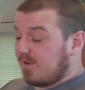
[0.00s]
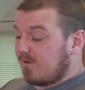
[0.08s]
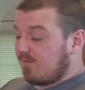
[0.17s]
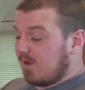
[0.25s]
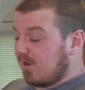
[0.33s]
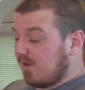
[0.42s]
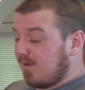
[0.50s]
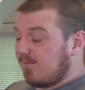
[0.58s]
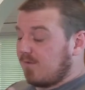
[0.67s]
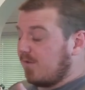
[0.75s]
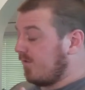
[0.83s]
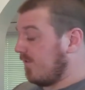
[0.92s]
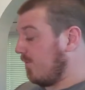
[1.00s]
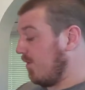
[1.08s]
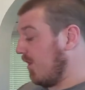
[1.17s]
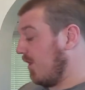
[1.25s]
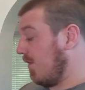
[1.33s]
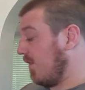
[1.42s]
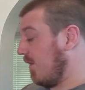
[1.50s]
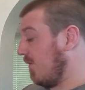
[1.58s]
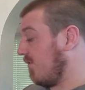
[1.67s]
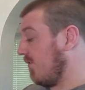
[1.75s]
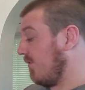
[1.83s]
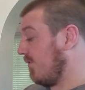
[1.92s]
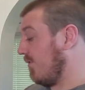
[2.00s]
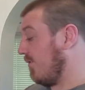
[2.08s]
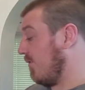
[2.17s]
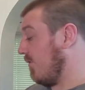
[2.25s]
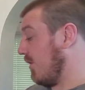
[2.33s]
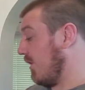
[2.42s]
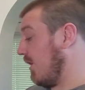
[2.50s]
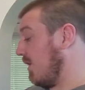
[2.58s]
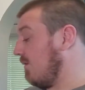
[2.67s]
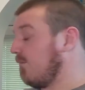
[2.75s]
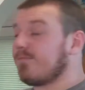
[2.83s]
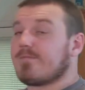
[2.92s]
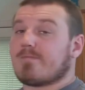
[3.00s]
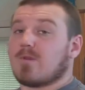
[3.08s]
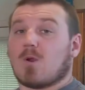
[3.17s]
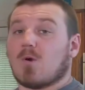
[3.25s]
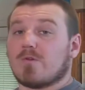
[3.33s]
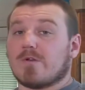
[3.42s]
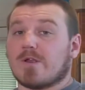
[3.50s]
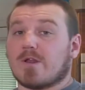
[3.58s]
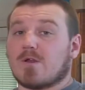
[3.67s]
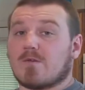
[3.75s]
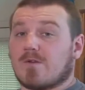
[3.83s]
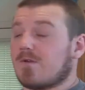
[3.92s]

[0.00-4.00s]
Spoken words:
around and I haven't used them on anything is because they're older, you know, they